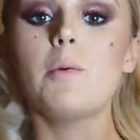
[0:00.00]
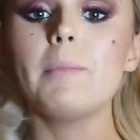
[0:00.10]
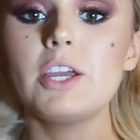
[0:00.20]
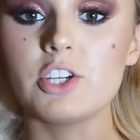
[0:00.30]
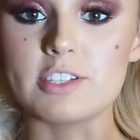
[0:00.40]

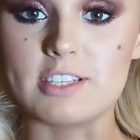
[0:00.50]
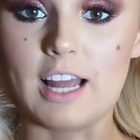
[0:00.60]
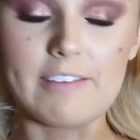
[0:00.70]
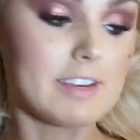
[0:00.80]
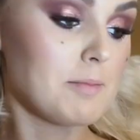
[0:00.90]
Misha doesn't
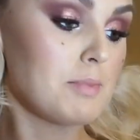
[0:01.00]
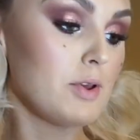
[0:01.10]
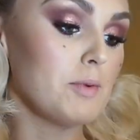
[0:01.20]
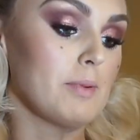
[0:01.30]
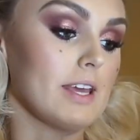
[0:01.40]
have any
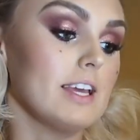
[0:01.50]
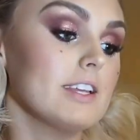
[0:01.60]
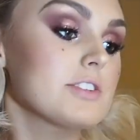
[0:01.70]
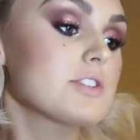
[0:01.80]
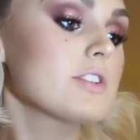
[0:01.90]

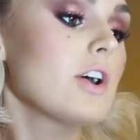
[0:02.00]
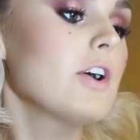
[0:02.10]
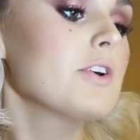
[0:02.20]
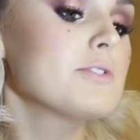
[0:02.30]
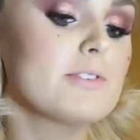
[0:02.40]
boobies.
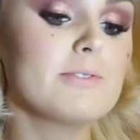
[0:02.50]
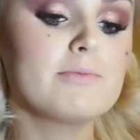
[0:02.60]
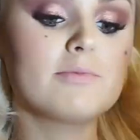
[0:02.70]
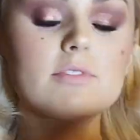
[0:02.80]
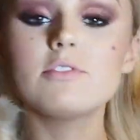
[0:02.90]
So,
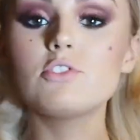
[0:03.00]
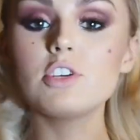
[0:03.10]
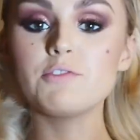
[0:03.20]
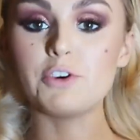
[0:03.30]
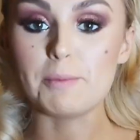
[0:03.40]

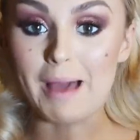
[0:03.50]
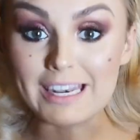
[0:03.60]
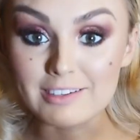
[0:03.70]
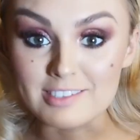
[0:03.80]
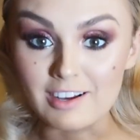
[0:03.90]
just for the
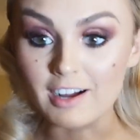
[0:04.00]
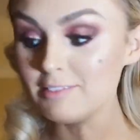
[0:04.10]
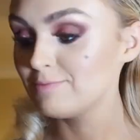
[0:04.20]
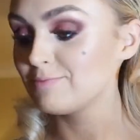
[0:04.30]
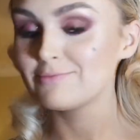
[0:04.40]

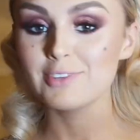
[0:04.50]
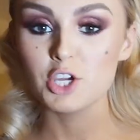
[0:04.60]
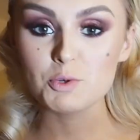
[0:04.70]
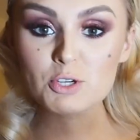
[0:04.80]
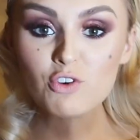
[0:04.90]
banter,
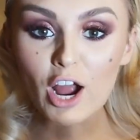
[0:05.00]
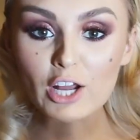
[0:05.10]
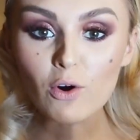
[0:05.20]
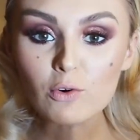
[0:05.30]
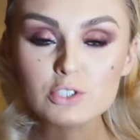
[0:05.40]
should we try
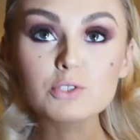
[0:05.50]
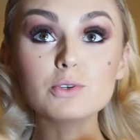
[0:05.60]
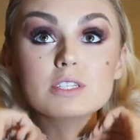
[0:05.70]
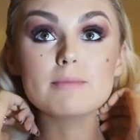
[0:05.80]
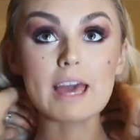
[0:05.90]
and
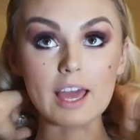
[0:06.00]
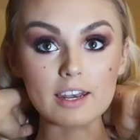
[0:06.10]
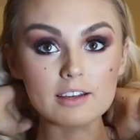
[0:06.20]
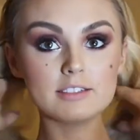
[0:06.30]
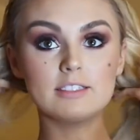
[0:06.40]
contour some
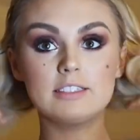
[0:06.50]
in?